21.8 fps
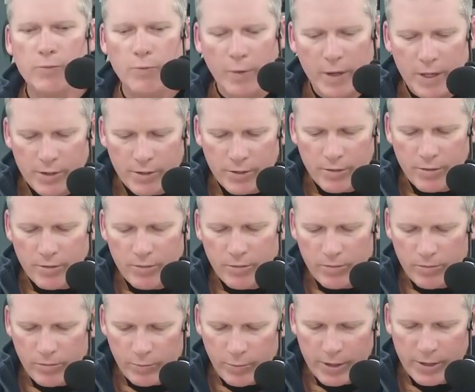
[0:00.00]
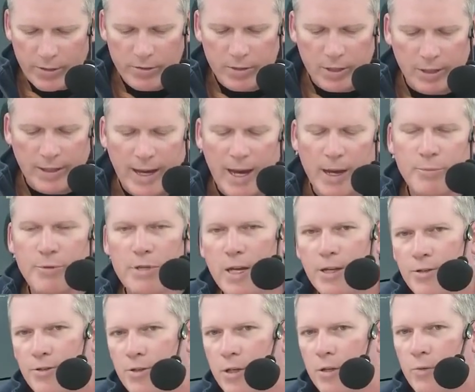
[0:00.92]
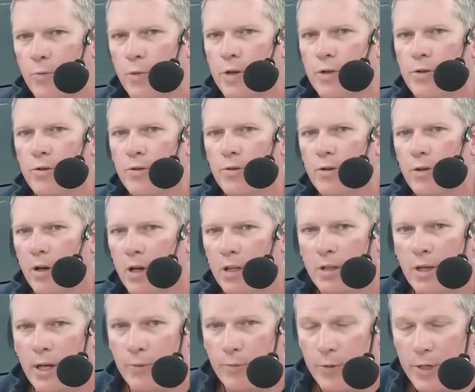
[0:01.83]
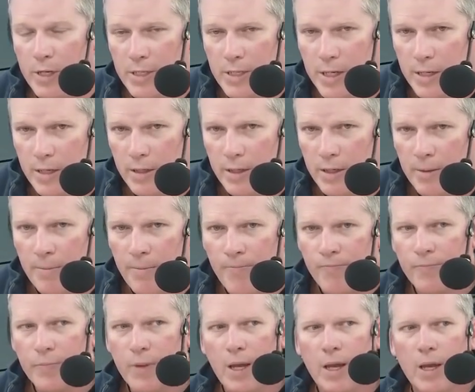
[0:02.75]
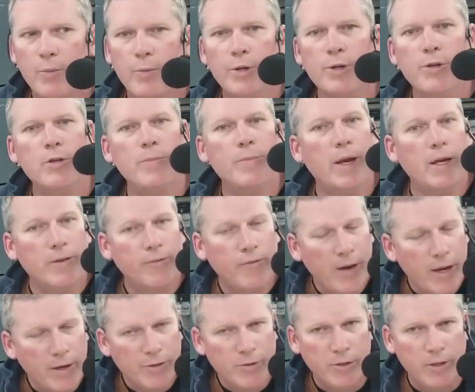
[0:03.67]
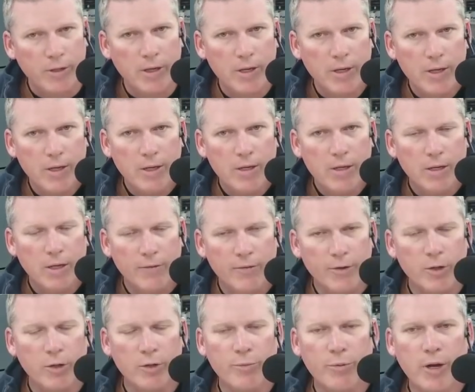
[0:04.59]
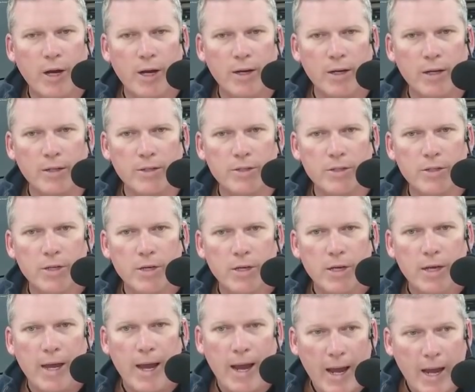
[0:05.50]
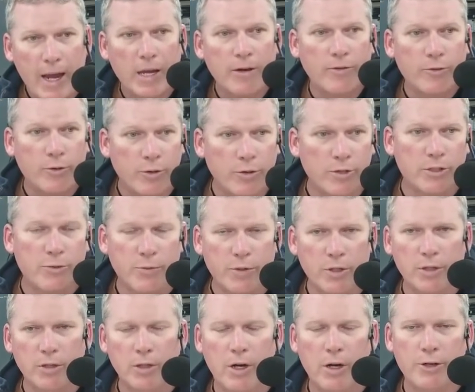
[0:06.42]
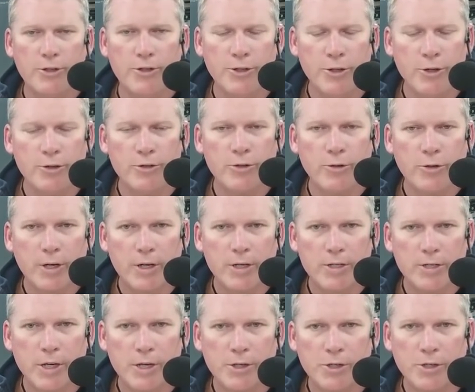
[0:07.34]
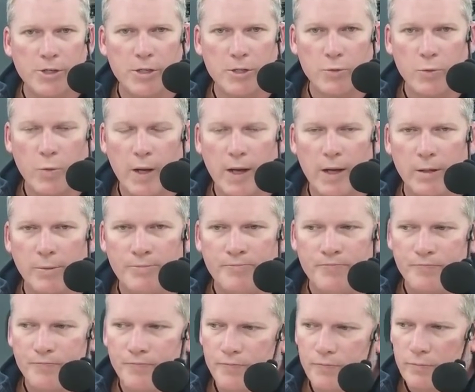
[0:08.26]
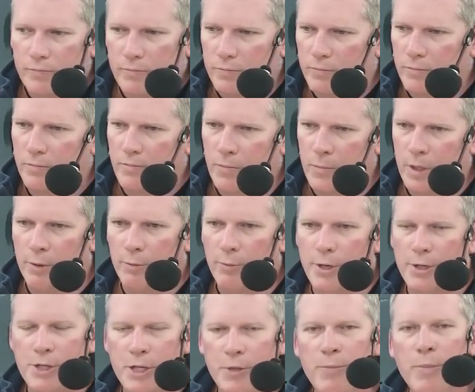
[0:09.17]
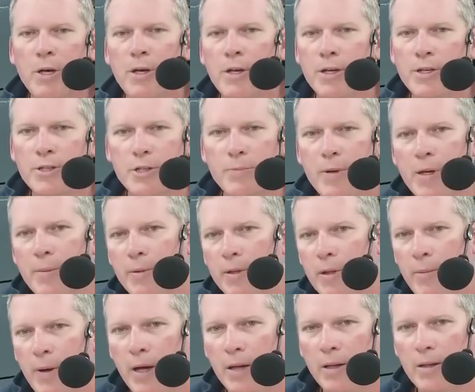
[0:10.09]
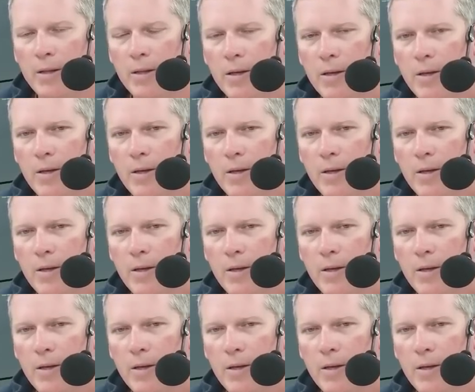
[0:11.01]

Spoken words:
we do the lab testing, we do the online retailing, and we do the manufacturing of our own products. And of course, we're a large news organization as well, reaching millions of people a month.